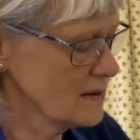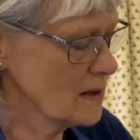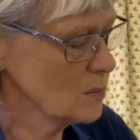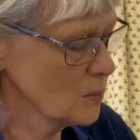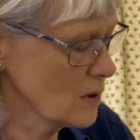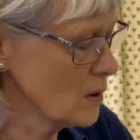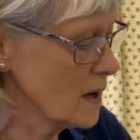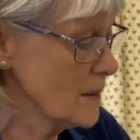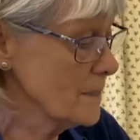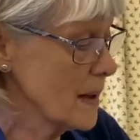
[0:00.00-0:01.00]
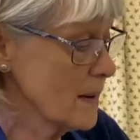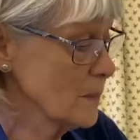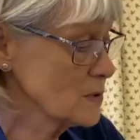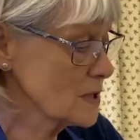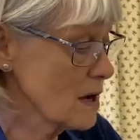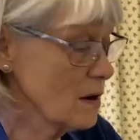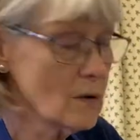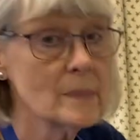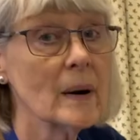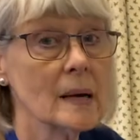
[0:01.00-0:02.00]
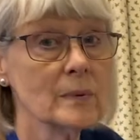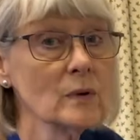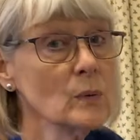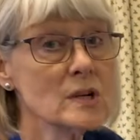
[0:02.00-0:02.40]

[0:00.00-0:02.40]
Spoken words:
that was her Holy Bible,